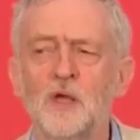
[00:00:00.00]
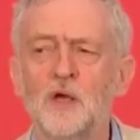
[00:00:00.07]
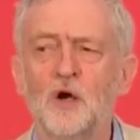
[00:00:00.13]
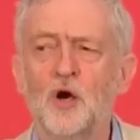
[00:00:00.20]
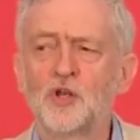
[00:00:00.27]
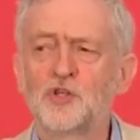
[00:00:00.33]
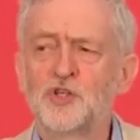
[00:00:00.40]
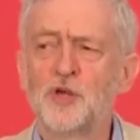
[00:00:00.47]

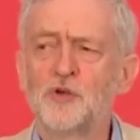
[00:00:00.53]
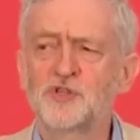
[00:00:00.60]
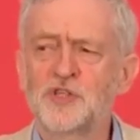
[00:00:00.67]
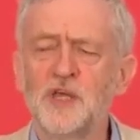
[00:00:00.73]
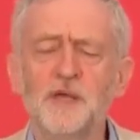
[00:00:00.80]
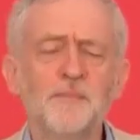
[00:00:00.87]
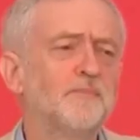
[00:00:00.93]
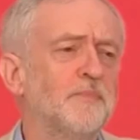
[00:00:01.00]
On
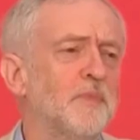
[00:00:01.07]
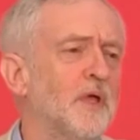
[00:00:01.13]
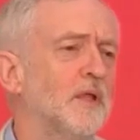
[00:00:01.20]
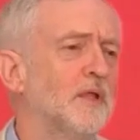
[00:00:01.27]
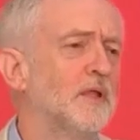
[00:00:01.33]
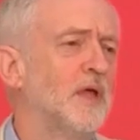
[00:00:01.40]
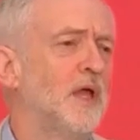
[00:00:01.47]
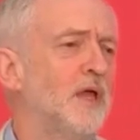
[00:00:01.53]
Tuesday,
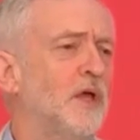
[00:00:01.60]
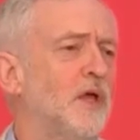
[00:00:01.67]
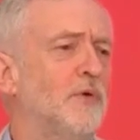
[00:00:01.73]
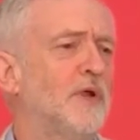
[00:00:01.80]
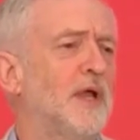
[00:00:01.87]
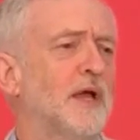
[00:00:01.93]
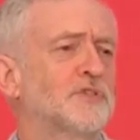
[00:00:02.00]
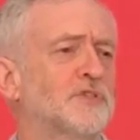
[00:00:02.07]
the EU
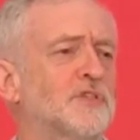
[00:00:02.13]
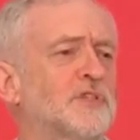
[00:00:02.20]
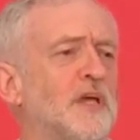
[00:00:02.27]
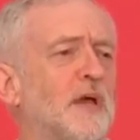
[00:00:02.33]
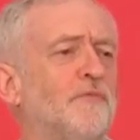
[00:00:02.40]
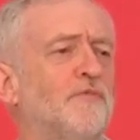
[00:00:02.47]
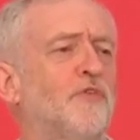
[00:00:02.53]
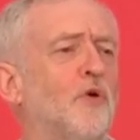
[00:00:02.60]
announced a
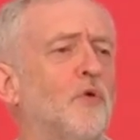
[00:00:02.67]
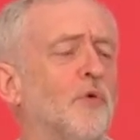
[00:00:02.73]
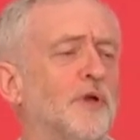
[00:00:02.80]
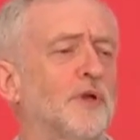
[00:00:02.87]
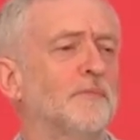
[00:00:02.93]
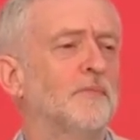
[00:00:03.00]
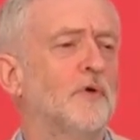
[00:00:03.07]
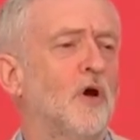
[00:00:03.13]
step
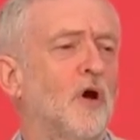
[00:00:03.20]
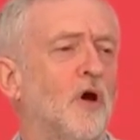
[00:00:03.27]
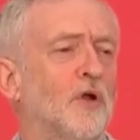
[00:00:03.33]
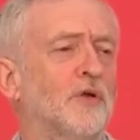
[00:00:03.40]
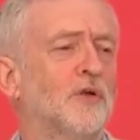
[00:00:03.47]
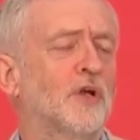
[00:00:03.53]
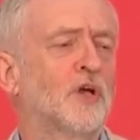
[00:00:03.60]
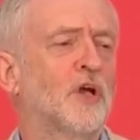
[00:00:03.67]
forward
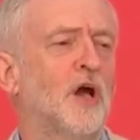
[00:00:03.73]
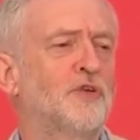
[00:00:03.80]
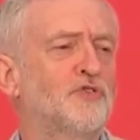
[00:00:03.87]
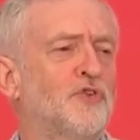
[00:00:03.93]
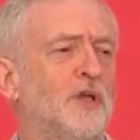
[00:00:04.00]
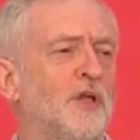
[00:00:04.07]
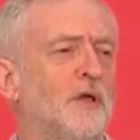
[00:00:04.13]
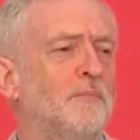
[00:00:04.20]
on
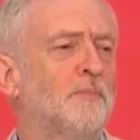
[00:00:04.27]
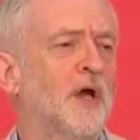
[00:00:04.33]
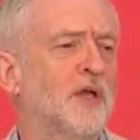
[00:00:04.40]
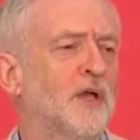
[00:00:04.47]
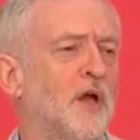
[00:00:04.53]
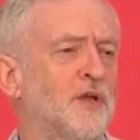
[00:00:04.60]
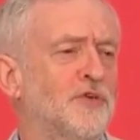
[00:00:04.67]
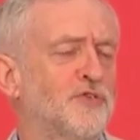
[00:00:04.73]
country by
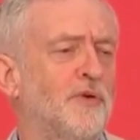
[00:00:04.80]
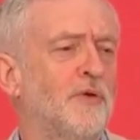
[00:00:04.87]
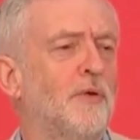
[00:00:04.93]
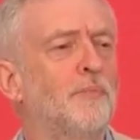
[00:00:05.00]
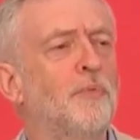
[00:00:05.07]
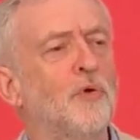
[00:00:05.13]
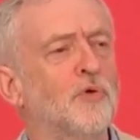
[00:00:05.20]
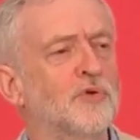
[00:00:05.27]
country
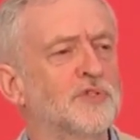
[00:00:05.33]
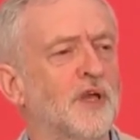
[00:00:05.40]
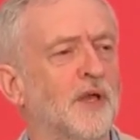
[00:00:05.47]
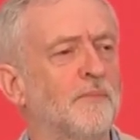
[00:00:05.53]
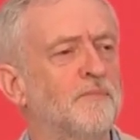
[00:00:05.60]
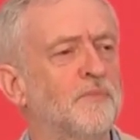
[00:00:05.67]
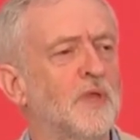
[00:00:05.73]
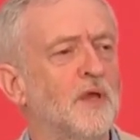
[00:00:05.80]

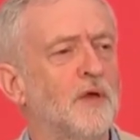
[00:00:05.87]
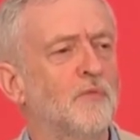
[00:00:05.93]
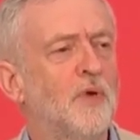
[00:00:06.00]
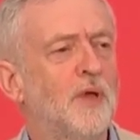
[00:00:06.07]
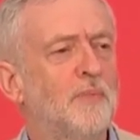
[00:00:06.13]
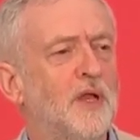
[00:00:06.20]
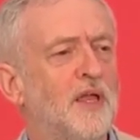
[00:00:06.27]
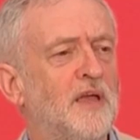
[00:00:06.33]
reporting.
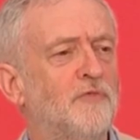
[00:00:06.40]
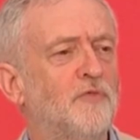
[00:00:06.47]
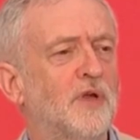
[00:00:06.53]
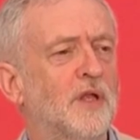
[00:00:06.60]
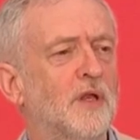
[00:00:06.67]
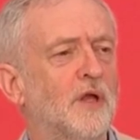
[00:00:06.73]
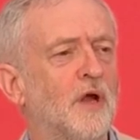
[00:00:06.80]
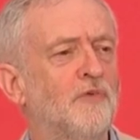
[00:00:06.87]
We believe we
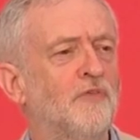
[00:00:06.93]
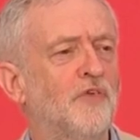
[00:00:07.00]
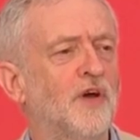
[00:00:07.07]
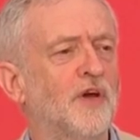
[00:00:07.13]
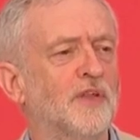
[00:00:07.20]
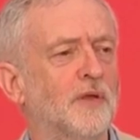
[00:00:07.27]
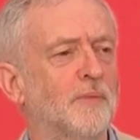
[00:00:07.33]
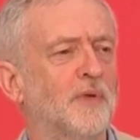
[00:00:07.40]
can go
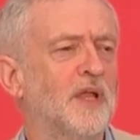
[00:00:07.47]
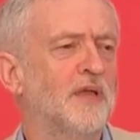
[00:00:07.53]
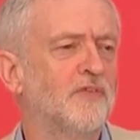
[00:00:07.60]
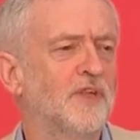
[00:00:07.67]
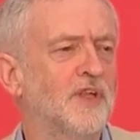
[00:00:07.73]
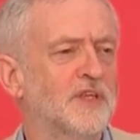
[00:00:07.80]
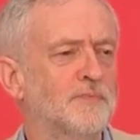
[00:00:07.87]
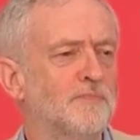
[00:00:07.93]
further. But
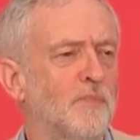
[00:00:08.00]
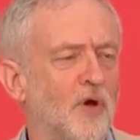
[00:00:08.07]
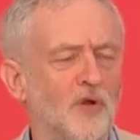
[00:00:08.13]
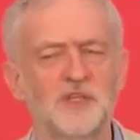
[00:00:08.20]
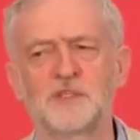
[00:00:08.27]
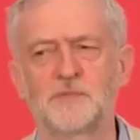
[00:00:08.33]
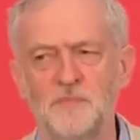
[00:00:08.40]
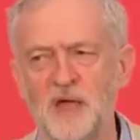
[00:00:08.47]
even this
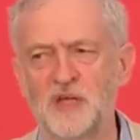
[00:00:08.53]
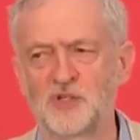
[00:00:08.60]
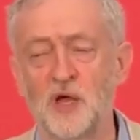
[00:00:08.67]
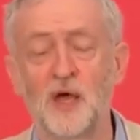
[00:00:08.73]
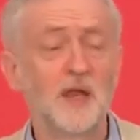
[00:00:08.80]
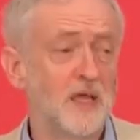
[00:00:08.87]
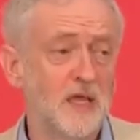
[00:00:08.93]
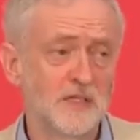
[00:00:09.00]
modest measure,
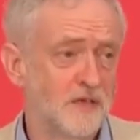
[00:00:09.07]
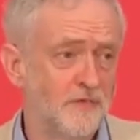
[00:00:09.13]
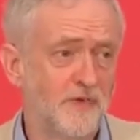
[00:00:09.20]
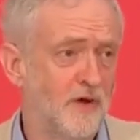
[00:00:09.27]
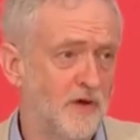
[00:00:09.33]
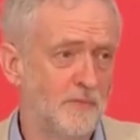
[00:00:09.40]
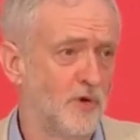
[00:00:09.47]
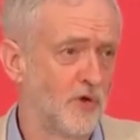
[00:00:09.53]
and it is a
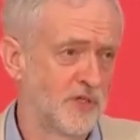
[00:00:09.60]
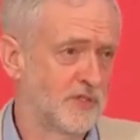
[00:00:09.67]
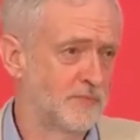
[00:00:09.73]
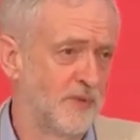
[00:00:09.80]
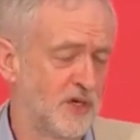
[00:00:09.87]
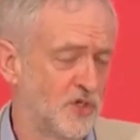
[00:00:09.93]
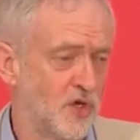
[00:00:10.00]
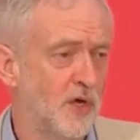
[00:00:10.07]
very modest
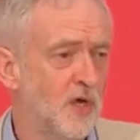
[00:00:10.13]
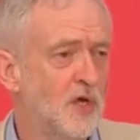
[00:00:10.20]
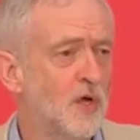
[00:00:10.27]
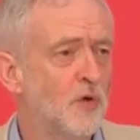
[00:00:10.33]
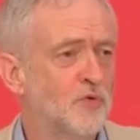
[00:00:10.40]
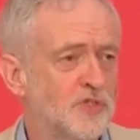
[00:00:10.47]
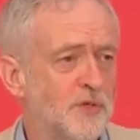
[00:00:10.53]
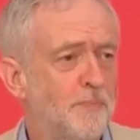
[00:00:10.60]
measure,
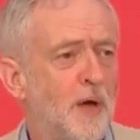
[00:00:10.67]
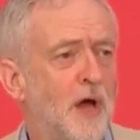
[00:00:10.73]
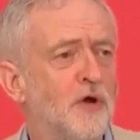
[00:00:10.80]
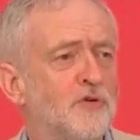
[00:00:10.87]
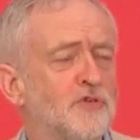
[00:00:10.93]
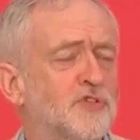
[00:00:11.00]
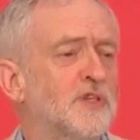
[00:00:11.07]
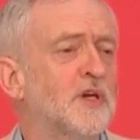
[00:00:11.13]
was
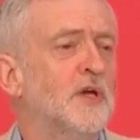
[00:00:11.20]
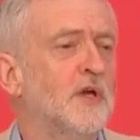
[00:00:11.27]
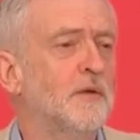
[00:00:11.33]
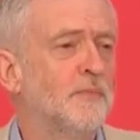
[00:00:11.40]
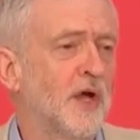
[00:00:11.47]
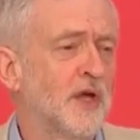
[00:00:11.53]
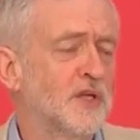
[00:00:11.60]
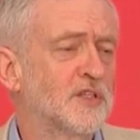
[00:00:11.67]
opposed
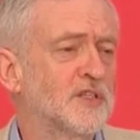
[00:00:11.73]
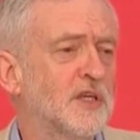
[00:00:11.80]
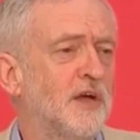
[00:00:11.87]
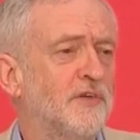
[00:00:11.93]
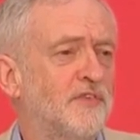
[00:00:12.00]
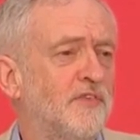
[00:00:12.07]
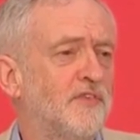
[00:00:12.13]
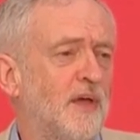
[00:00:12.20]
by
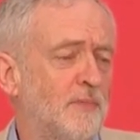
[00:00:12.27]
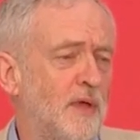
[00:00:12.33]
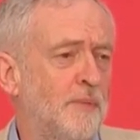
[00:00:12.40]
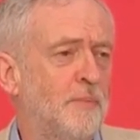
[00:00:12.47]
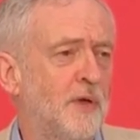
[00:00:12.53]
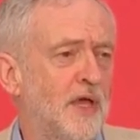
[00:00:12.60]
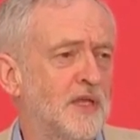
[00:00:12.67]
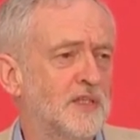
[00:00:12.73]
Conservative
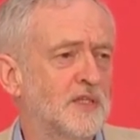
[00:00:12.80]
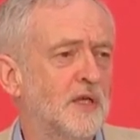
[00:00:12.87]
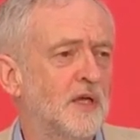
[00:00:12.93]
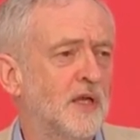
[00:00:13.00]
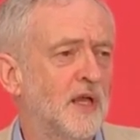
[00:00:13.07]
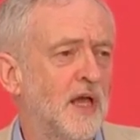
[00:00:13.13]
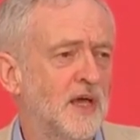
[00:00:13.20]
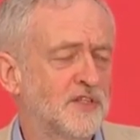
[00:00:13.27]
MEPs
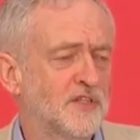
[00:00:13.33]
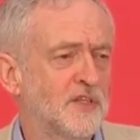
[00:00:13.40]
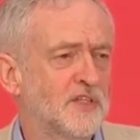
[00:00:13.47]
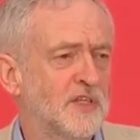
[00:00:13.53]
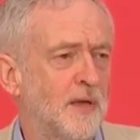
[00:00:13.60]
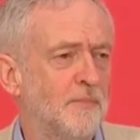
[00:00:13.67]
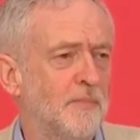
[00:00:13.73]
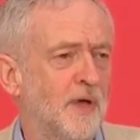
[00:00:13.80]
last
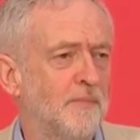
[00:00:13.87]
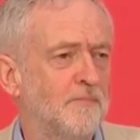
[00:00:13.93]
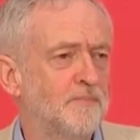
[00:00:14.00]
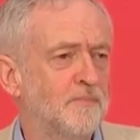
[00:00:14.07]
December.